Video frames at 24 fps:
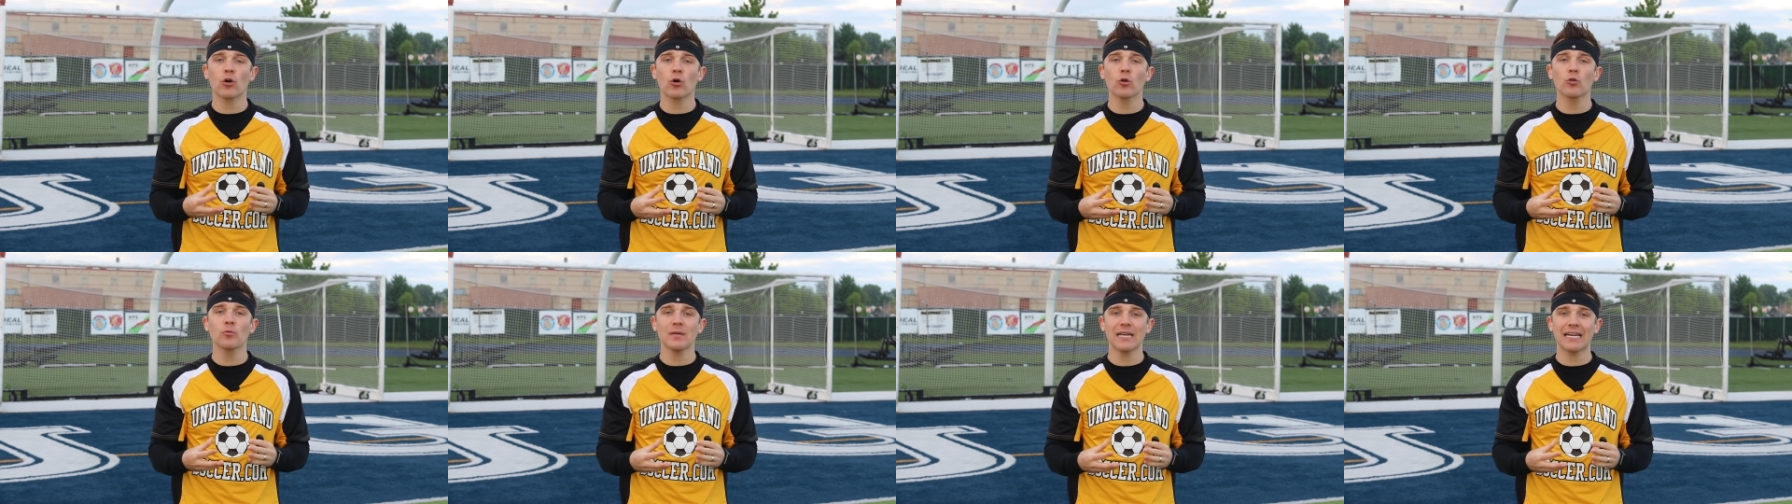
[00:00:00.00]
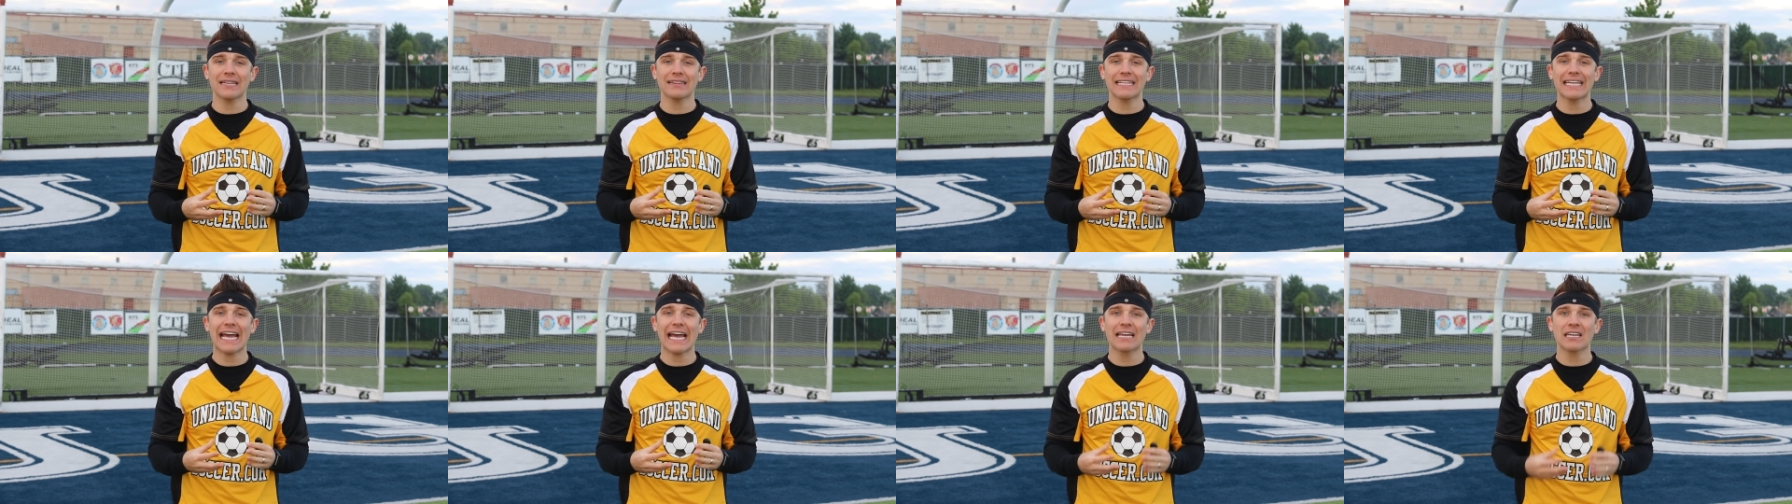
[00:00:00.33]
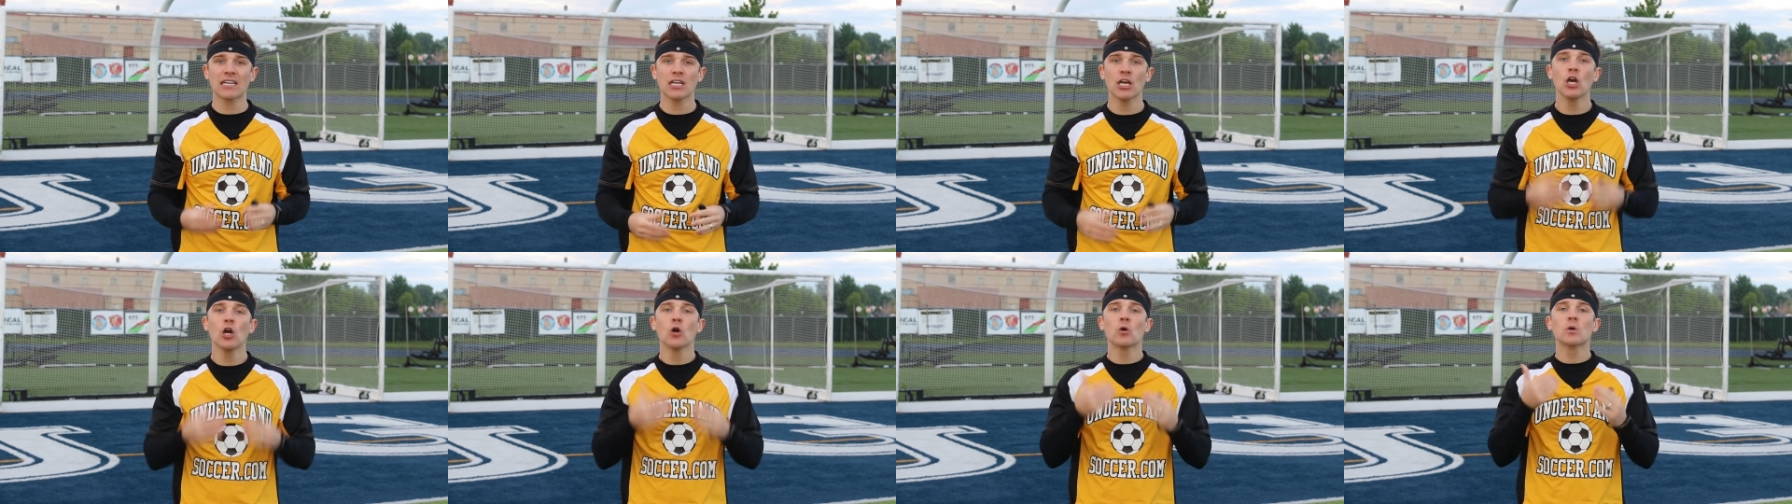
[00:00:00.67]
told me at the
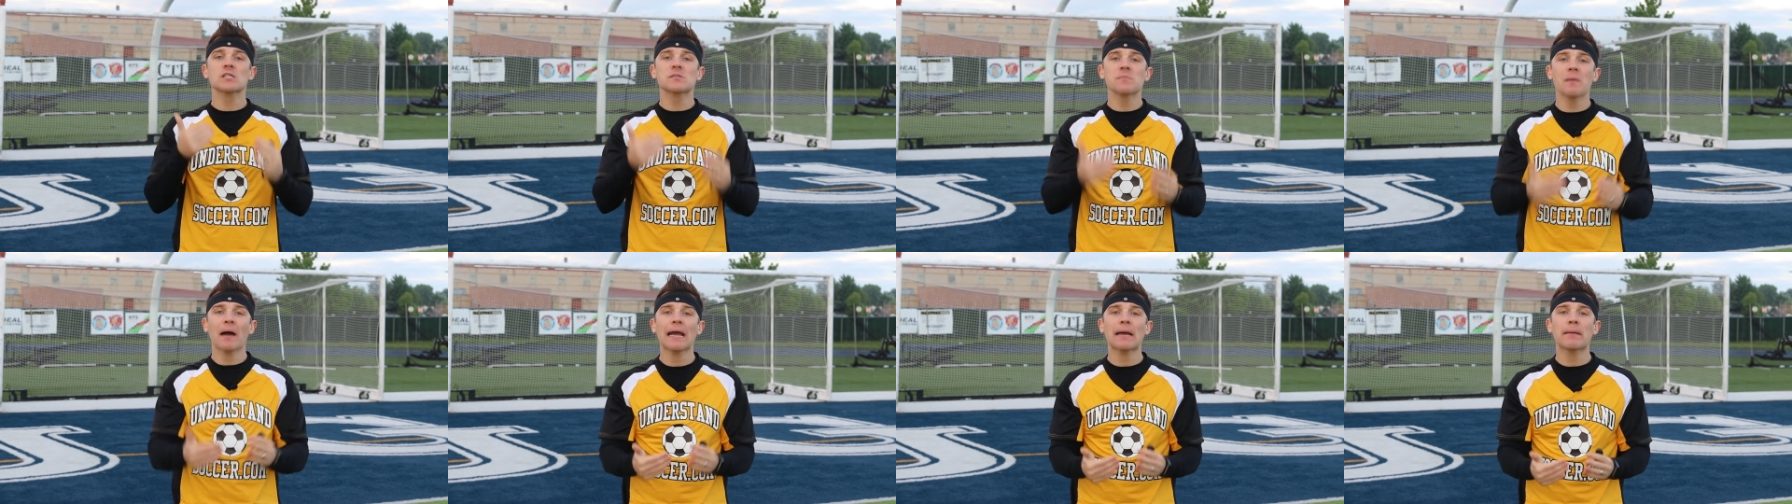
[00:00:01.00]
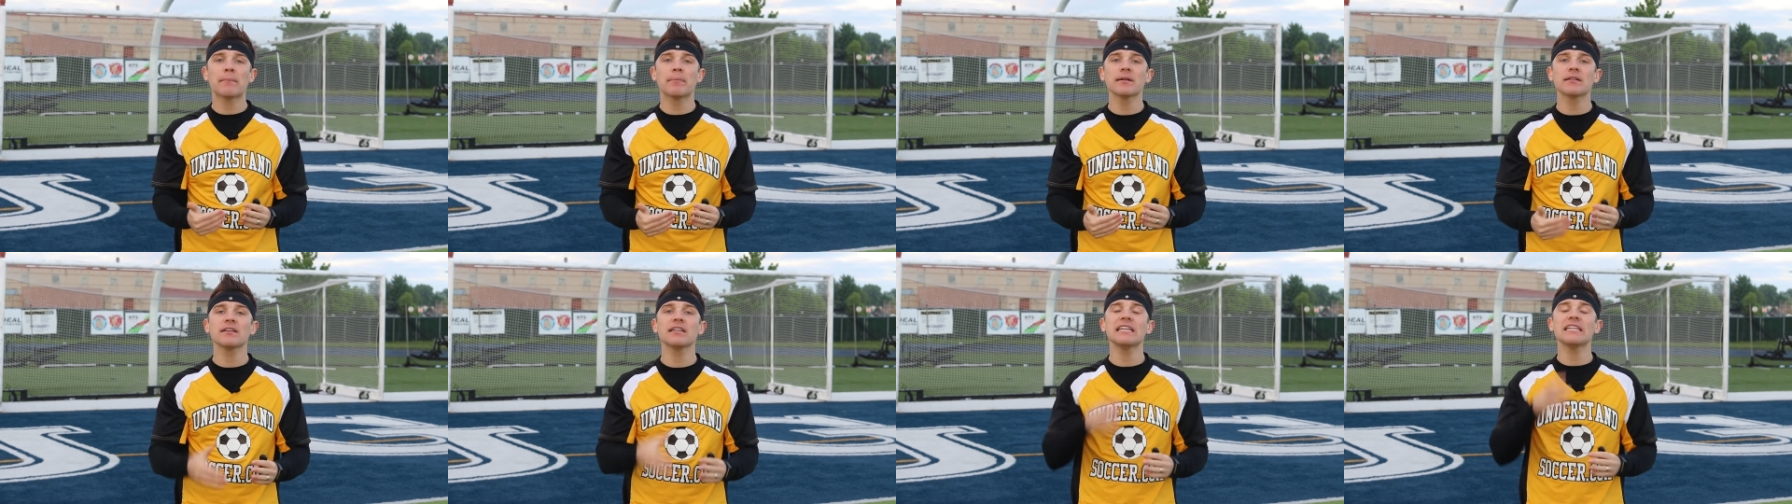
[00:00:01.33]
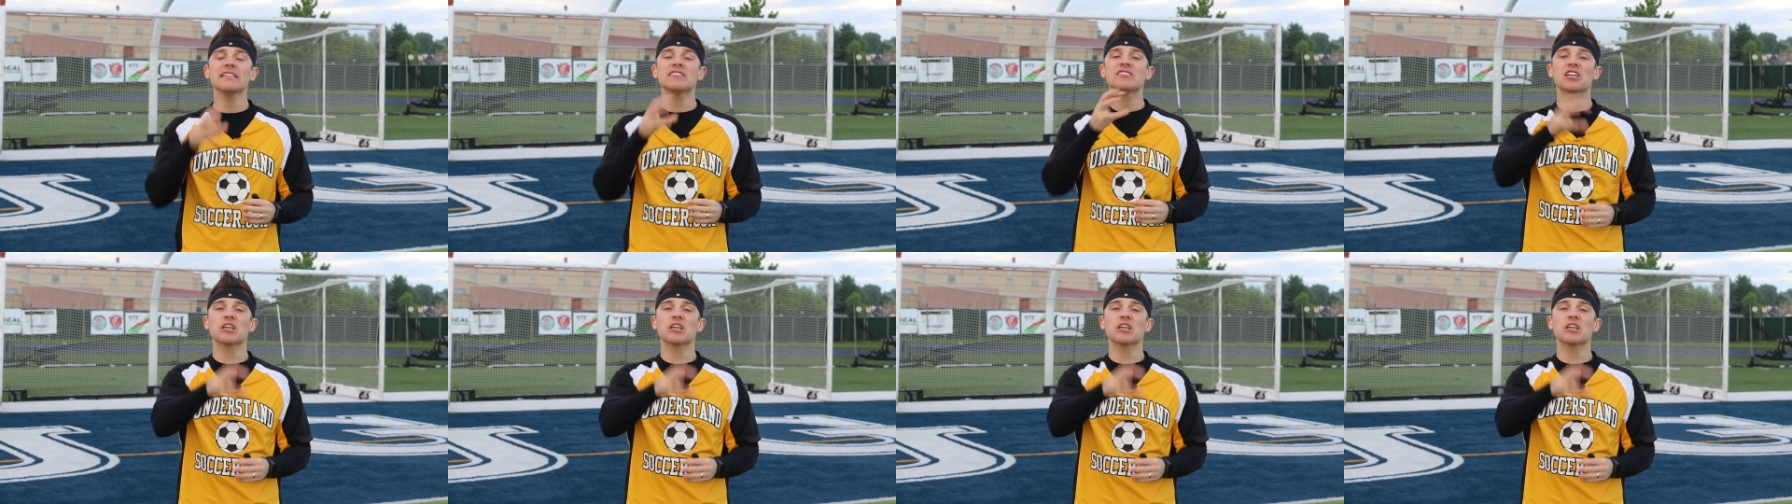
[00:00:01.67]
end, was my ability